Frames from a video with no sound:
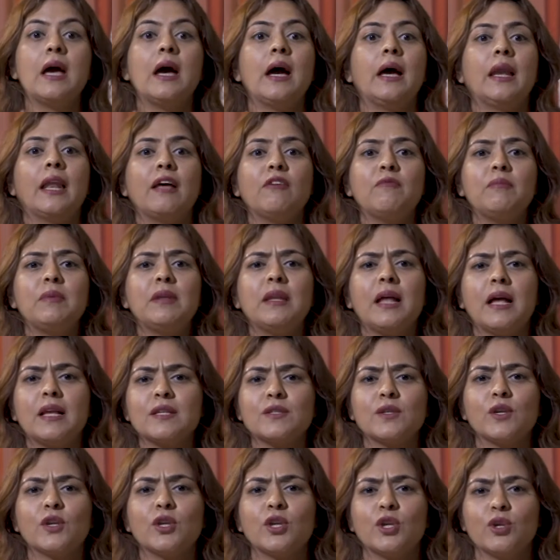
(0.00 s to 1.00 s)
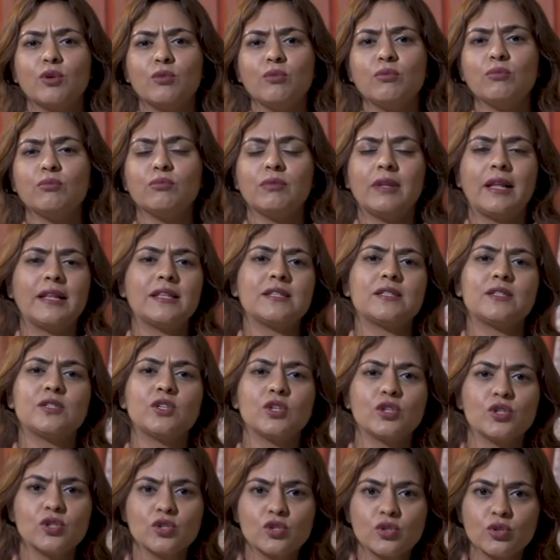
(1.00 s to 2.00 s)
And I've been asking you, let's
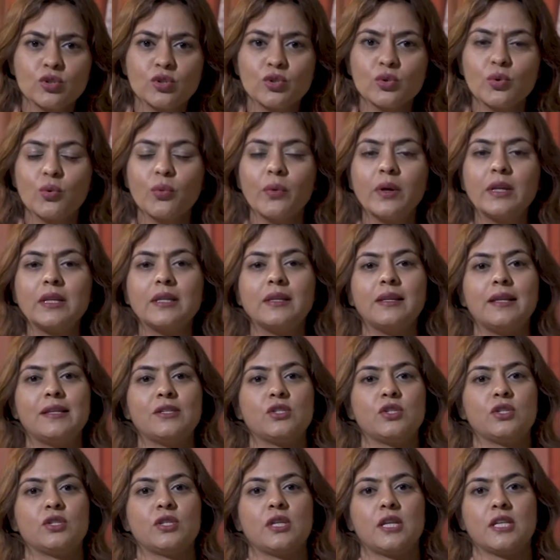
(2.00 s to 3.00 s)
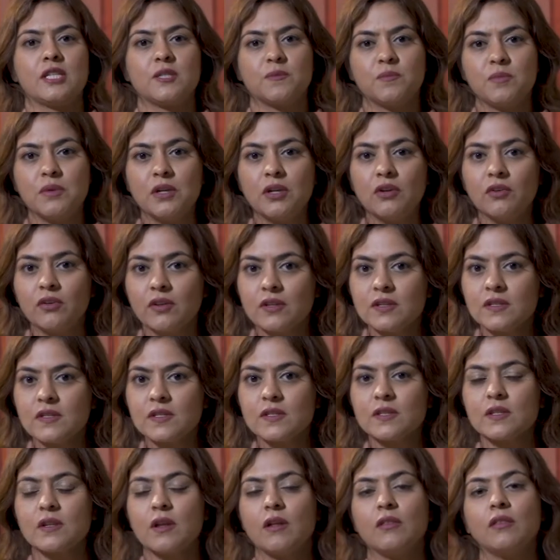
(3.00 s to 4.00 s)
just do it, let's just
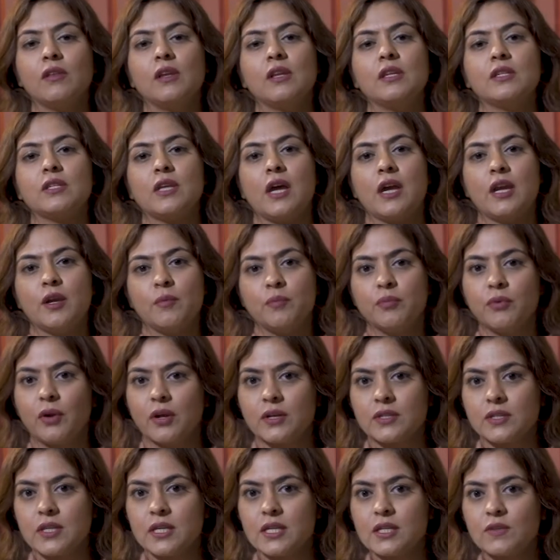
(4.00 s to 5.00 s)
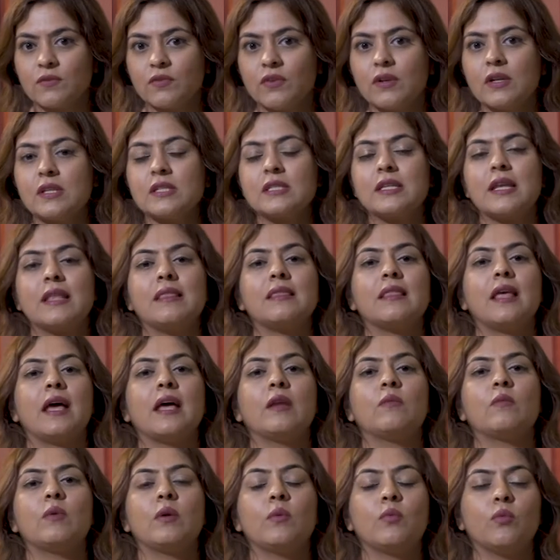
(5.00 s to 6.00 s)
experience the entire process first, and
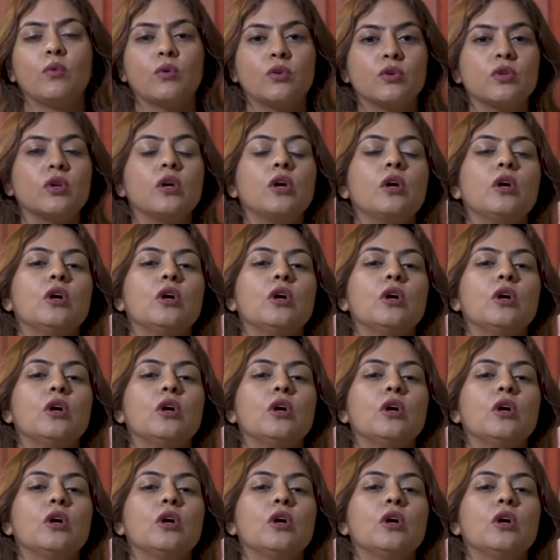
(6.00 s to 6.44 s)
then we would